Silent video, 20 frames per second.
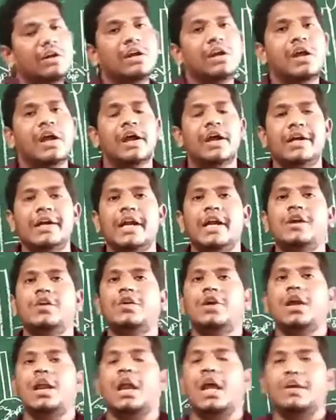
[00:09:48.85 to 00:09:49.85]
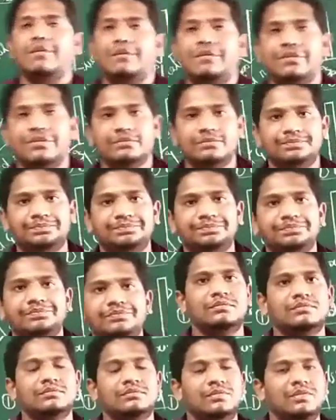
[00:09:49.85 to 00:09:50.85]
day-to-day life.
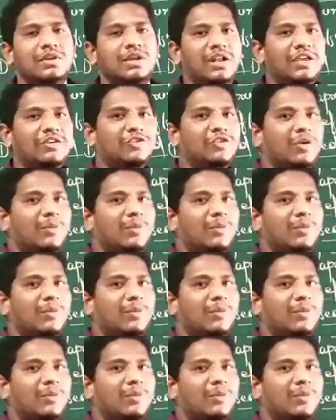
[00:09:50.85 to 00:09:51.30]
The next topic to